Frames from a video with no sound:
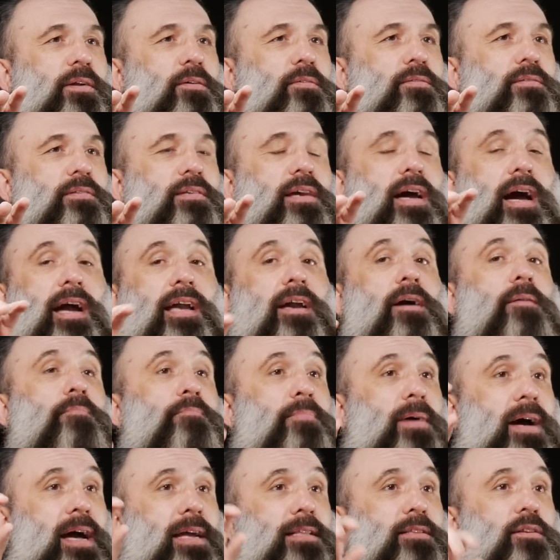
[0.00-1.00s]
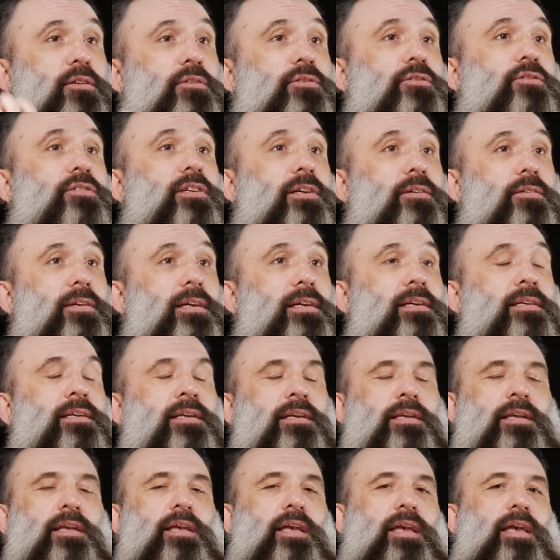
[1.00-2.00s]
world. I come back to Australia.
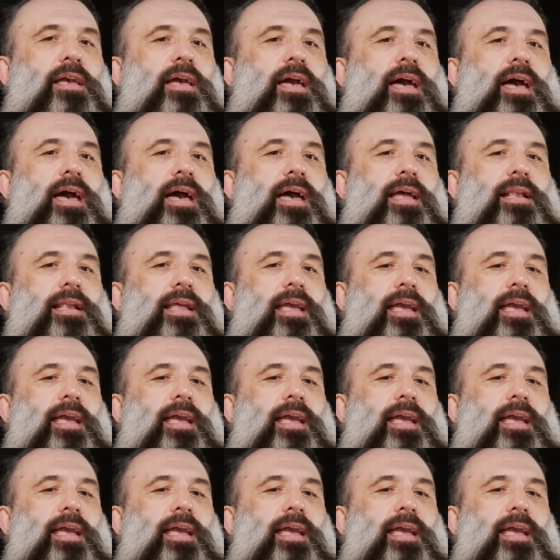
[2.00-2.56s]
And